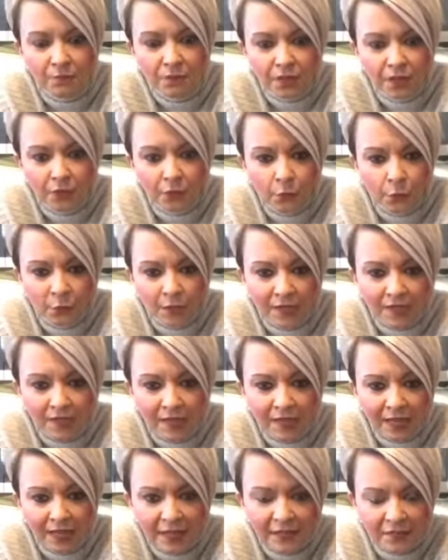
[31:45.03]
And the
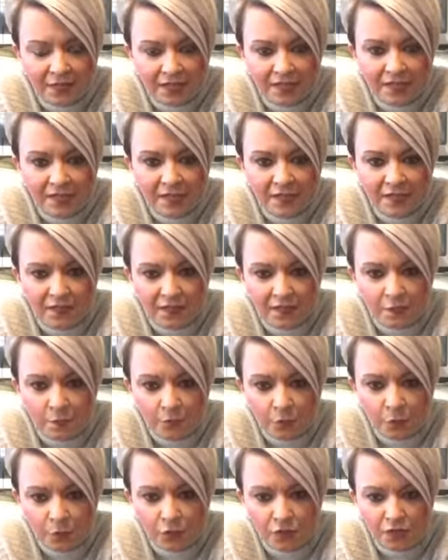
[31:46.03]
reason I invested in these
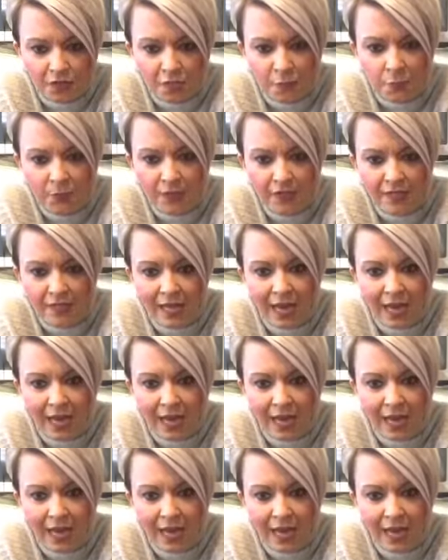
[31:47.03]
boots is because